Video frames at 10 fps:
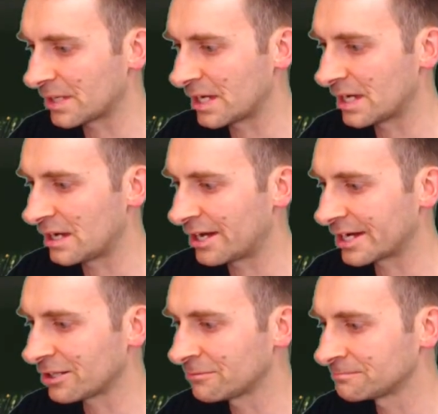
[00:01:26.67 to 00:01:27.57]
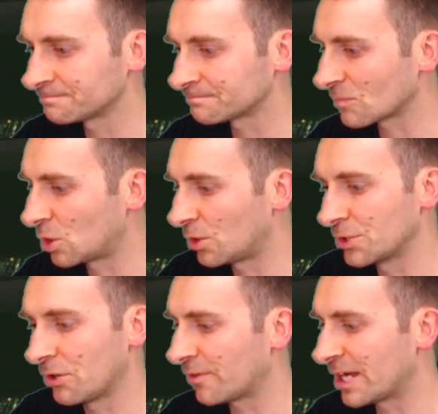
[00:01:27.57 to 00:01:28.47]
idle or
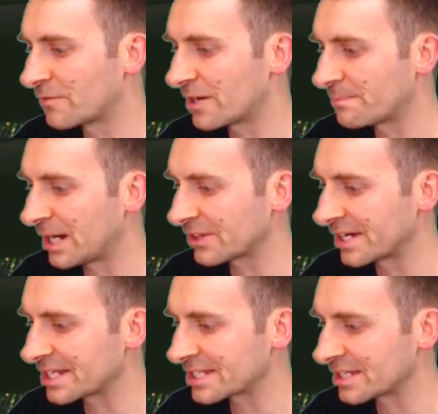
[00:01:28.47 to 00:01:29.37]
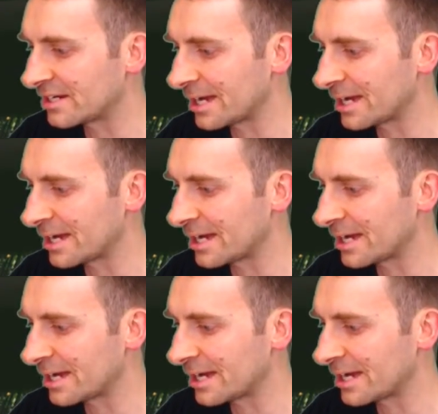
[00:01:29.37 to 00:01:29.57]
your favorite Python editor.